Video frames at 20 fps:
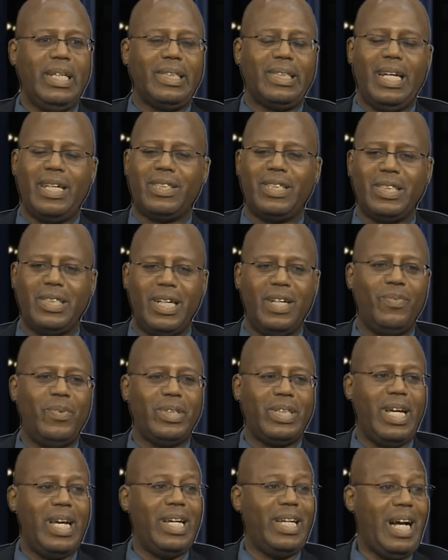That's a good
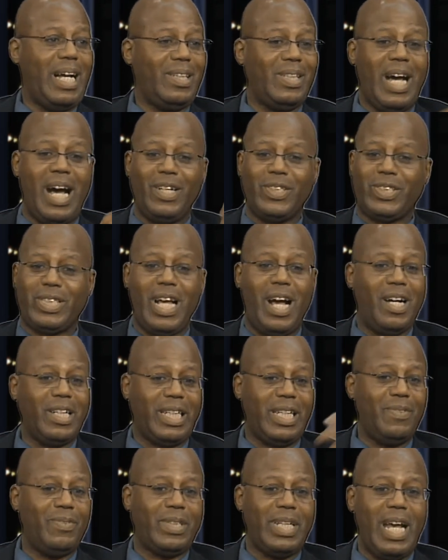one. Hey, Lyle Style
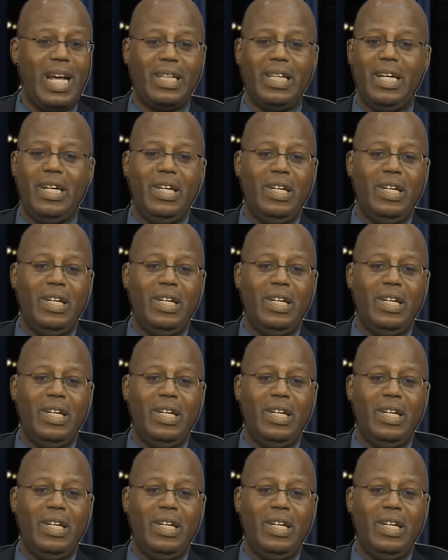gives that